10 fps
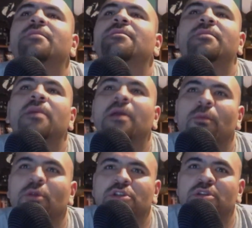the
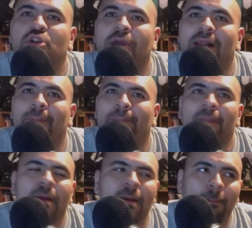commercials are trying to
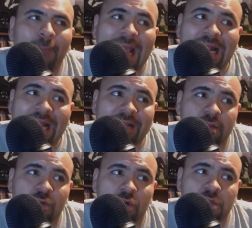panhandle
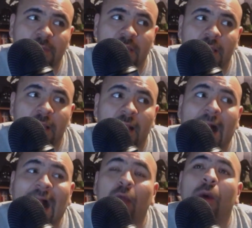towards me.
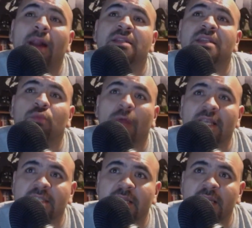I want to see
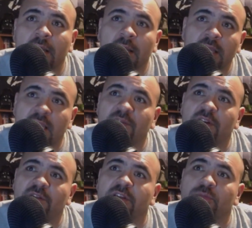wrestling, even
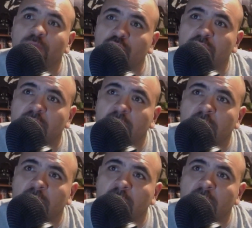if it's muted,